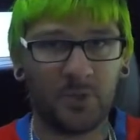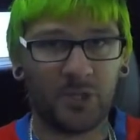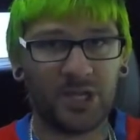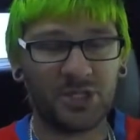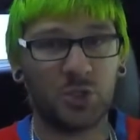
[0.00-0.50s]

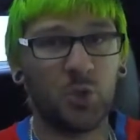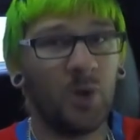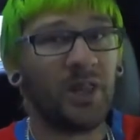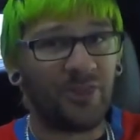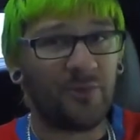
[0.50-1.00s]
Okay, so
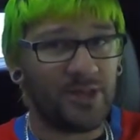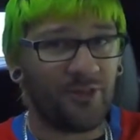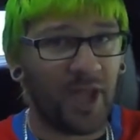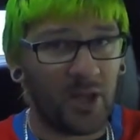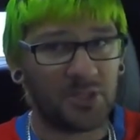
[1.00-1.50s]

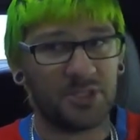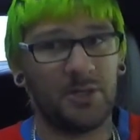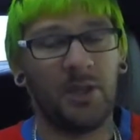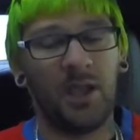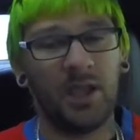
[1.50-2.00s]

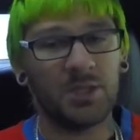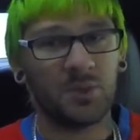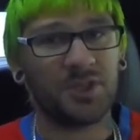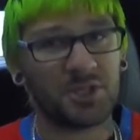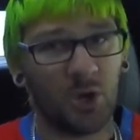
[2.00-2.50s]
$23,000 is
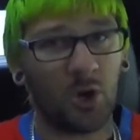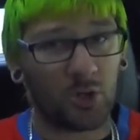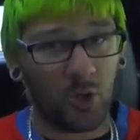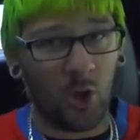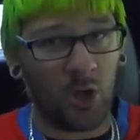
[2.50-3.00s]
what this car
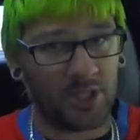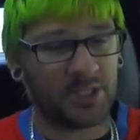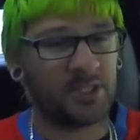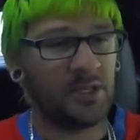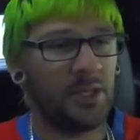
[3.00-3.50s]

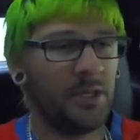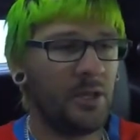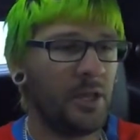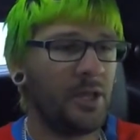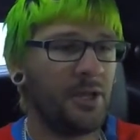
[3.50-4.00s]
cost.
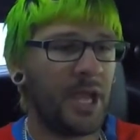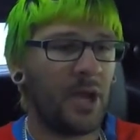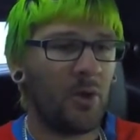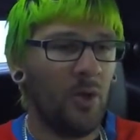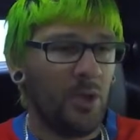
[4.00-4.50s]

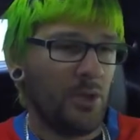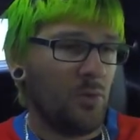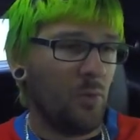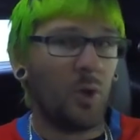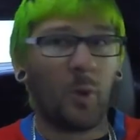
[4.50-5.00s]
Now,
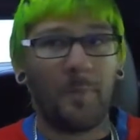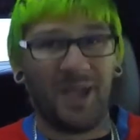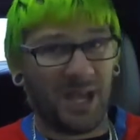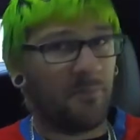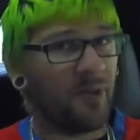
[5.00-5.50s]
what do I
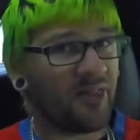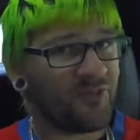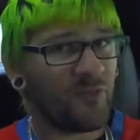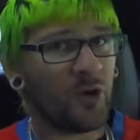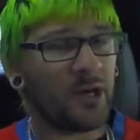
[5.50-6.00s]
pay a
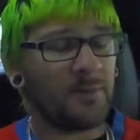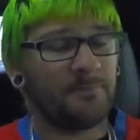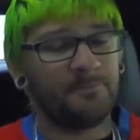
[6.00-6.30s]
month for it?